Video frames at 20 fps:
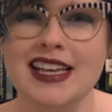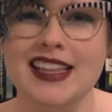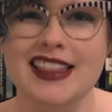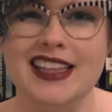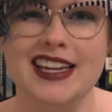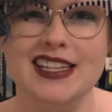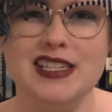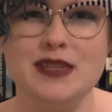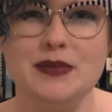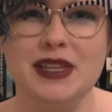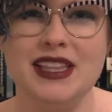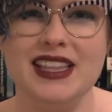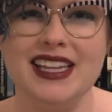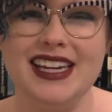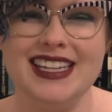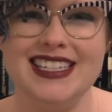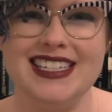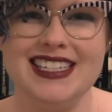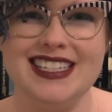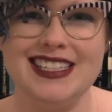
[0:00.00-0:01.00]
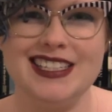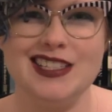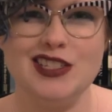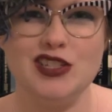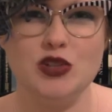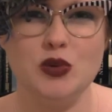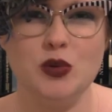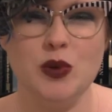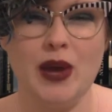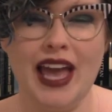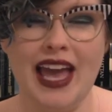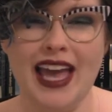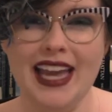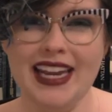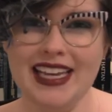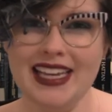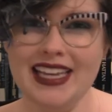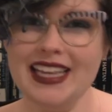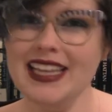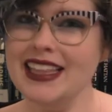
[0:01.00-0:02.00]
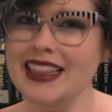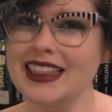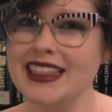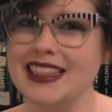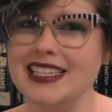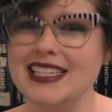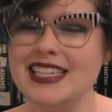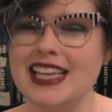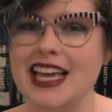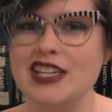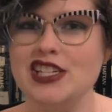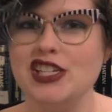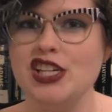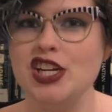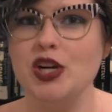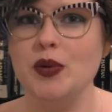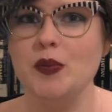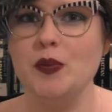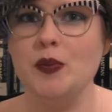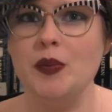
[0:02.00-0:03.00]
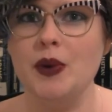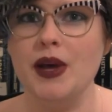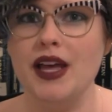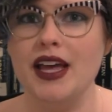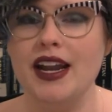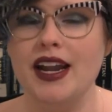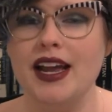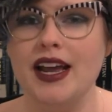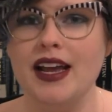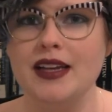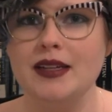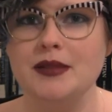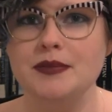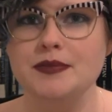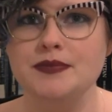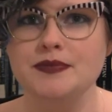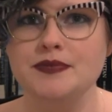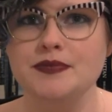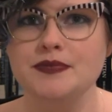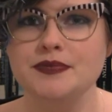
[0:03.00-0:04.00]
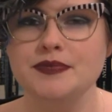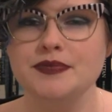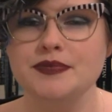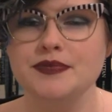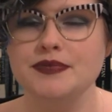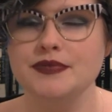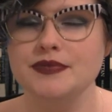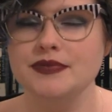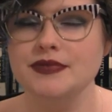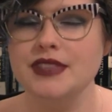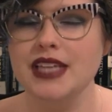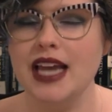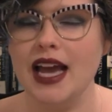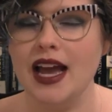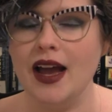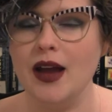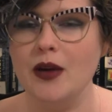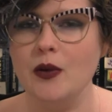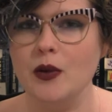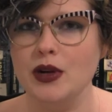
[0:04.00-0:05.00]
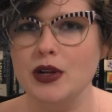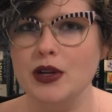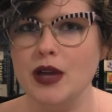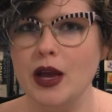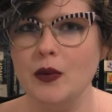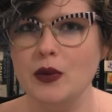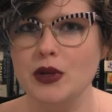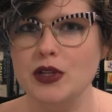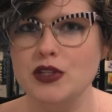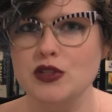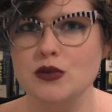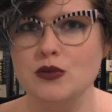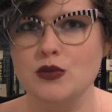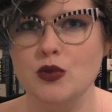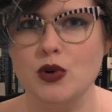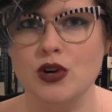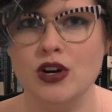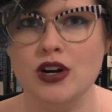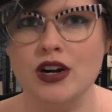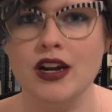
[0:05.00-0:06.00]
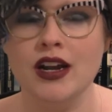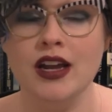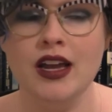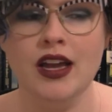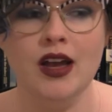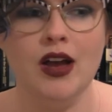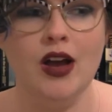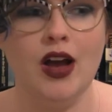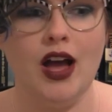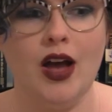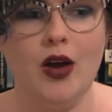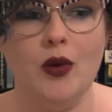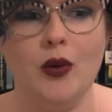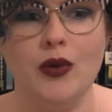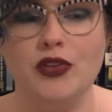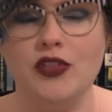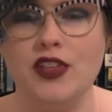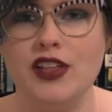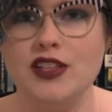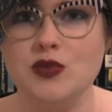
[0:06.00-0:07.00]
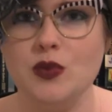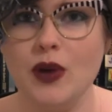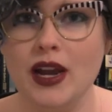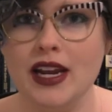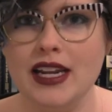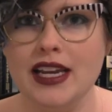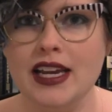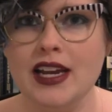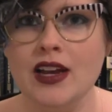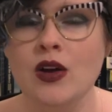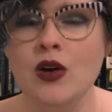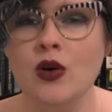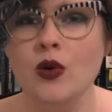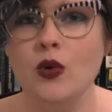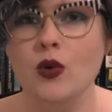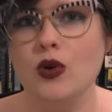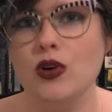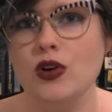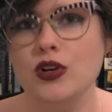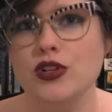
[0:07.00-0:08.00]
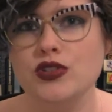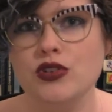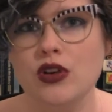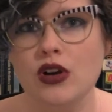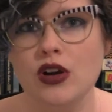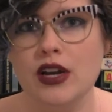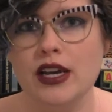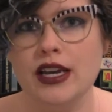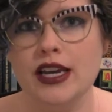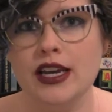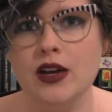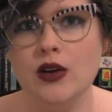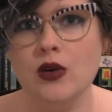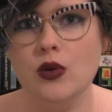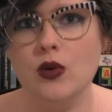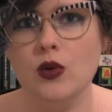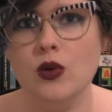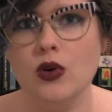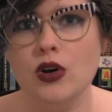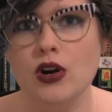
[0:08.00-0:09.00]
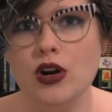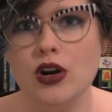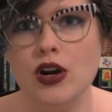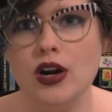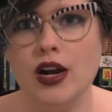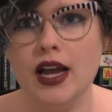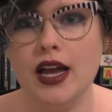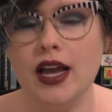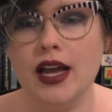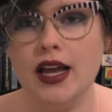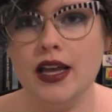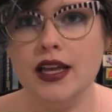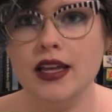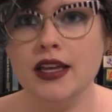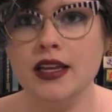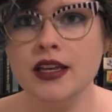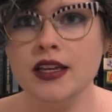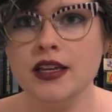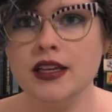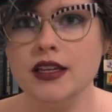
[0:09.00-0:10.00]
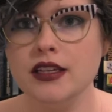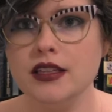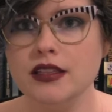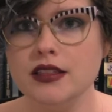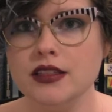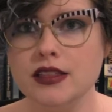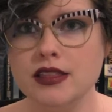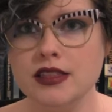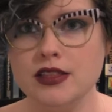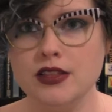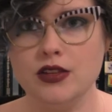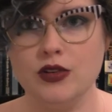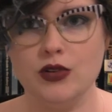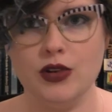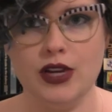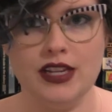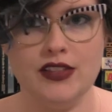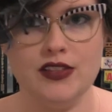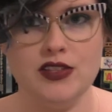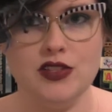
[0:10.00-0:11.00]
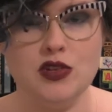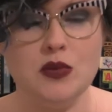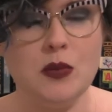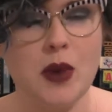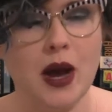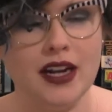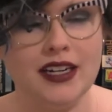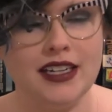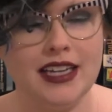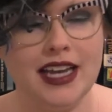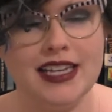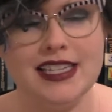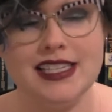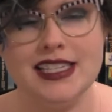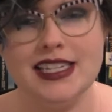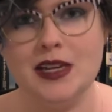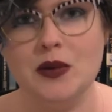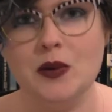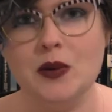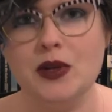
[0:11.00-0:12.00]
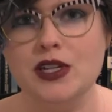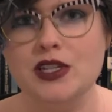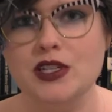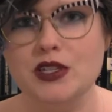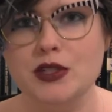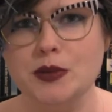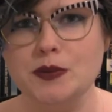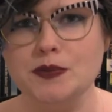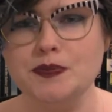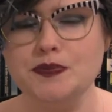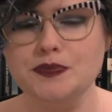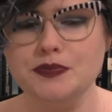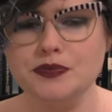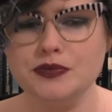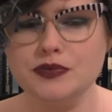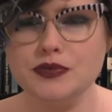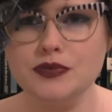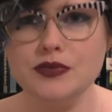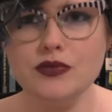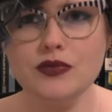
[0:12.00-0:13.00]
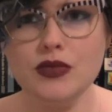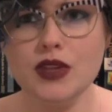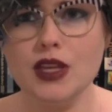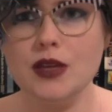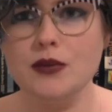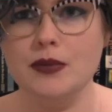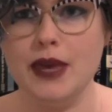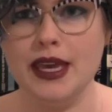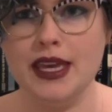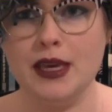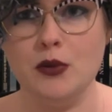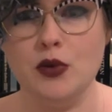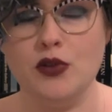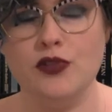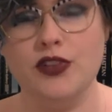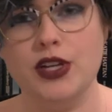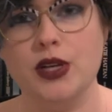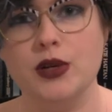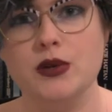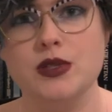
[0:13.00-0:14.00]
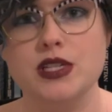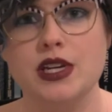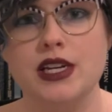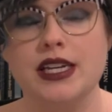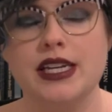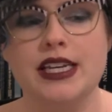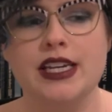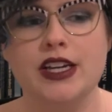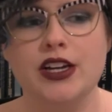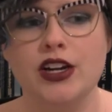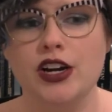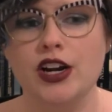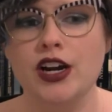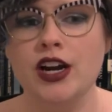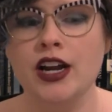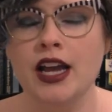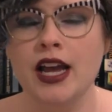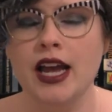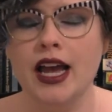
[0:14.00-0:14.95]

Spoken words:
That doesn't mean that I didn't do any this last year, but I want to do more, whether that's writing or drawing or creating this new podcast that I want to do, making more videos on here,